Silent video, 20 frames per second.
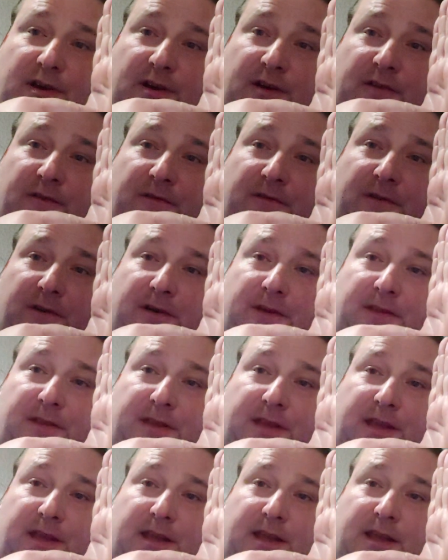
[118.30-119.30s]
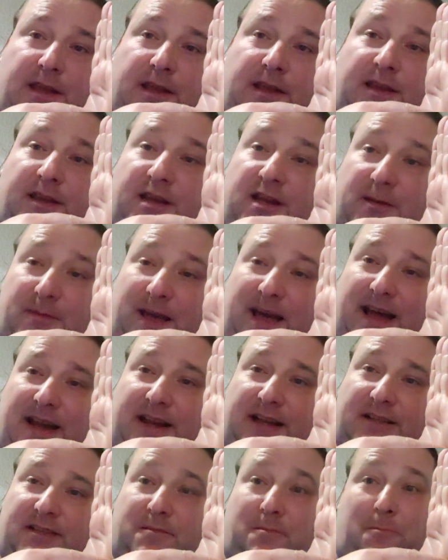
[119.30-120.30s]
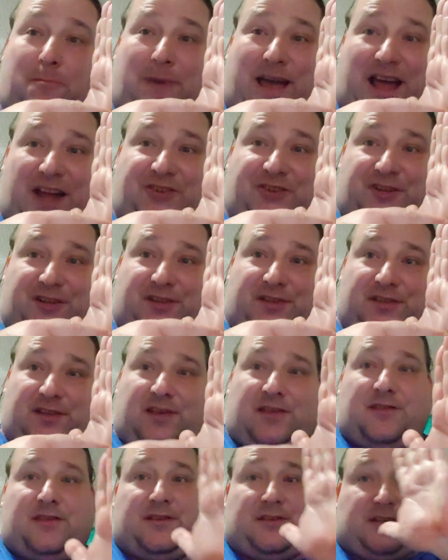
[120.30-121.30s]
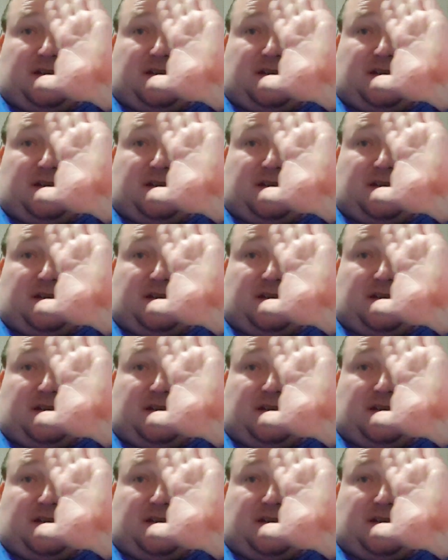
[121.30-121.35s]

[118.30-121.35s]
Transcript: of the kinematics matches the